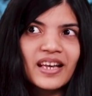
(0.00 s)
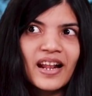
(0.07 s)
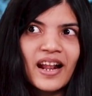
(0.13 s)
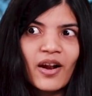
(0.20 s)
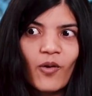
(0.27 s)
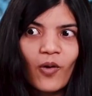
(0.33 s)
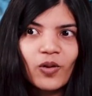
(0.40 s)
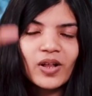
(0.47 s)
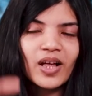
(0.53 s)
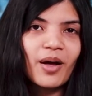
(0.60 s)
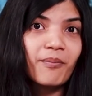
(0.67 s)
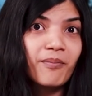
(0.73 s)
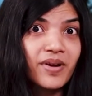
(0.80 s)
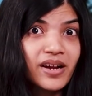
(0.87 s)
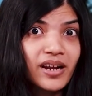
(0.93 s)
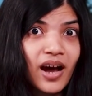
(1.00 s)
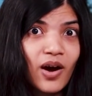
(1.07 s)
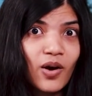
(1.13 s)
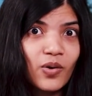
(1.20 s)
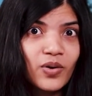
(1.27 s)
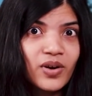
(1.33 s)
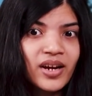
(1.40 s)
it had all come
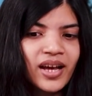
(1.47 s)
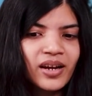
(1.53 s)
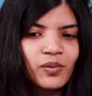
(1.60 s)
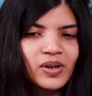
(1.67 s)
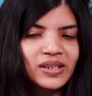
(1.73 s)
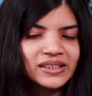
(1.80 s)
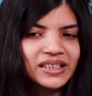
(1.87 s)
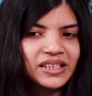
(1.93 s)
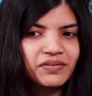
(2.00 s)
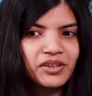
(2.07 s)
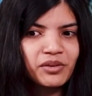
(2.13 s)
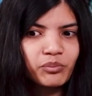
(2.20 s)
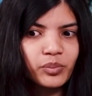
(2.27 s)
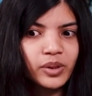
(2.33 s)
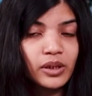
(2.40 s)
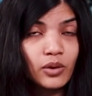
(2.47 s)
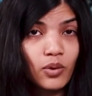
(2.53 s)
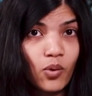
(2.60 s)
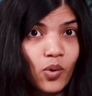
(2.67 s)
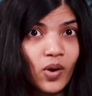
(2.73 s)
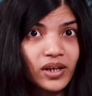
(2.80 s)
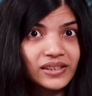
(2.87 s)
down and was even below